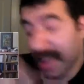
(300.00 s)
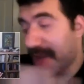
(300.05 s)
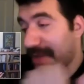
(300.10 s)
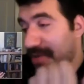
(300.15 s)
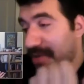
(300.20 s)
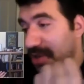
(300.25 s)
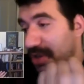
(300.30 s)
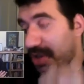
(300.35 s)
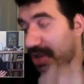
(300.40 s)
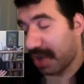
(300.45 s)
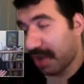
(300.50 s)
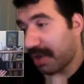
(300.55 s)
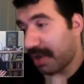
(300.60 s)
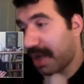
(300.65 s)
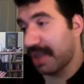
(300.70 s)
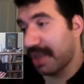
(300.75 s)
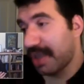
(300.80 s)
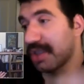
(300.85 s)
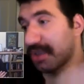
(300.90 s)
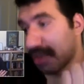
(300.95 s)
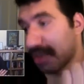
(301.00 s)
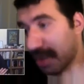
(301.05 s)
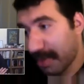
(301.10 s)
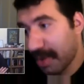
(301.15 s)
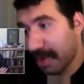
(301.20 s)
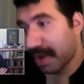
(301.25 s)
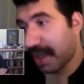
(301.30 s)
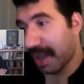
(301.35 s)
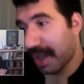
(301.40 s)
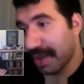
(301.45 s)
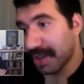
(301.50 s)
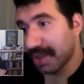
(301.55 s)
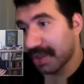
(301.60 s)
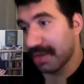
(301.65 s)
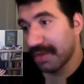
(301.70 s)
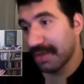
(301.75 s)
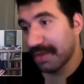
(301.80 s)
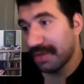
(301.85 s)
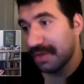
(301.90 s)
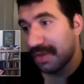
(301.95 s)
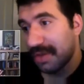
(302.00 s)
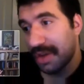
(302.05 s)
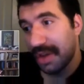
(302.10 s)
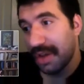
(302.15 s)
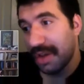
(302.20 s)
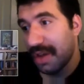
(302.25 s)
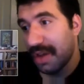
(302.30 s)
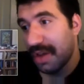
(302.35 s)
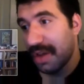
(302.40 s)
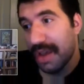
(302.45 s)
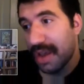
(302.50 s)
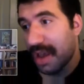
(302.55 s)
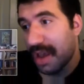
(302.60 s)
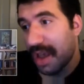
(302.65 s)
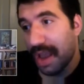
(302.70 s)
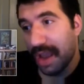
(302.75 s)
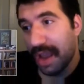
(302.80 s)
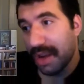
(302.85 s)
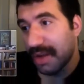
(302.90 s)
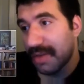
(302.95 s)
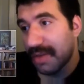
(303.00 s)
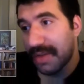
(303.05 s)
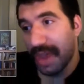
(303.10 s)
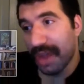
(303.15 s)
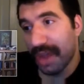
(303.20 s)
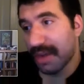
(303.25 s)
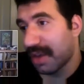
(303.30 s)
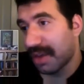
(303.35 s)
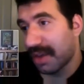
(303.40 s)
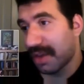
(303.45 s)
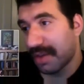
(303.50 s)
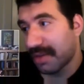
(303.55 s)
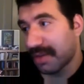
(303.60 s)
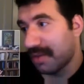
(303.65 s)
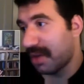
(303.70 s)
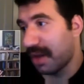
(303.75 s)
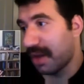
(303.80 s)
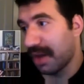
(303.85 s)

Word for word: of just curation, communication, and then you